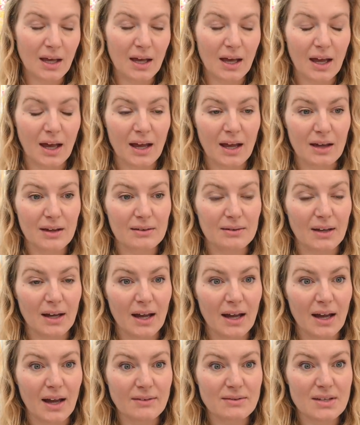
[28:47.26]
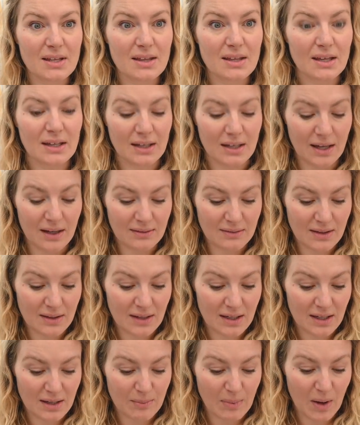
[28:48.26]
I have to
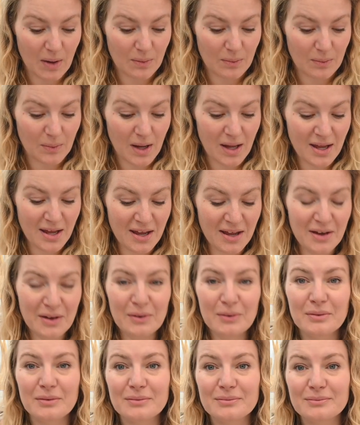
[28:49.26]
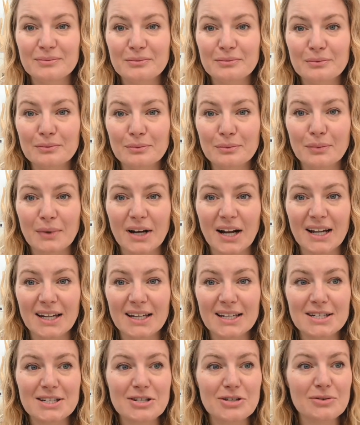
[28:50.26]
think about what I
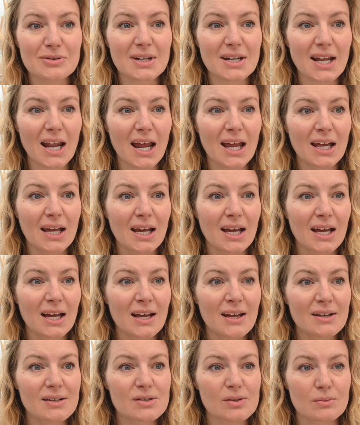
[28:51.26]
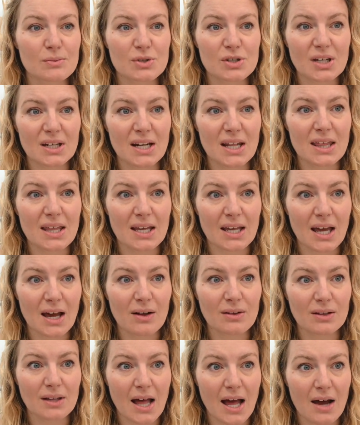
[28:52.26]
need to do today. So I'm just gonna think
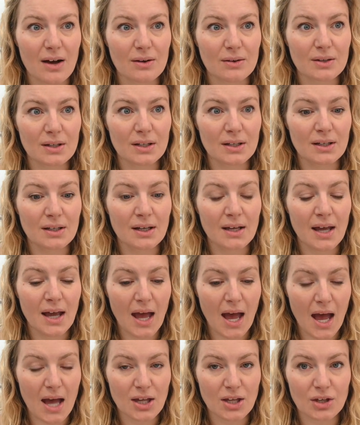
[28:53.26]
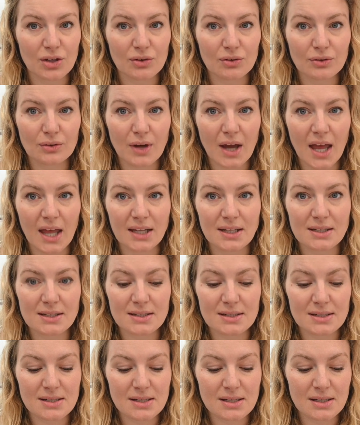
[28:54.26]
out loud at you
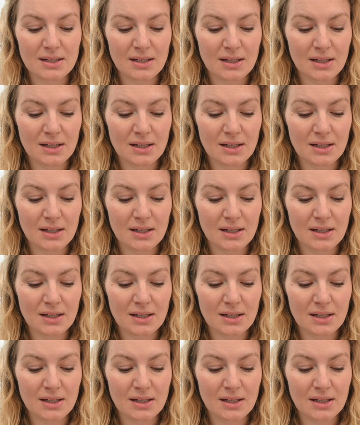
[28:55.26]
and